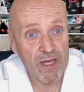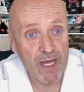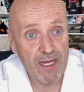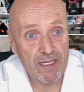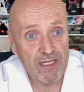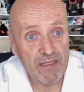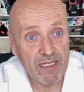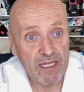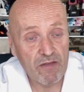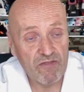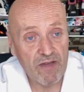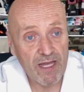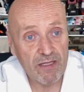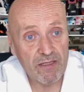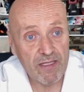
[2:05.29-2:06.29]
And in the
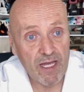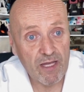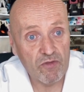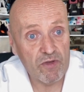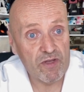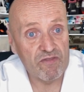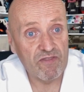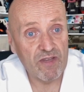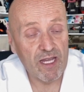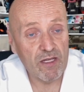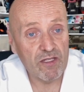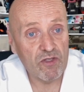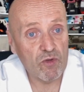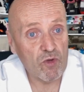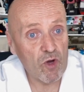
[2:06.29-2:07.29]
event that we fail
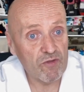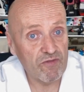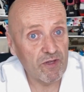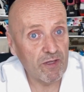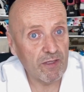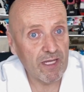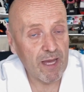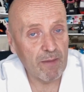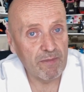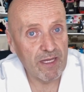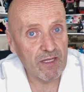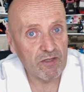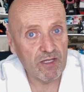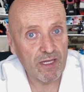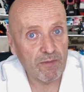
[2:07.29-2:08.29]
to offer
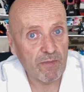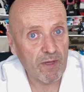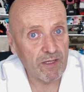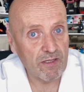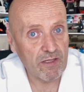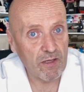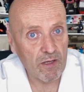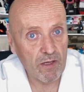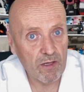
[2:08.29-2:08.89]
timely treatment,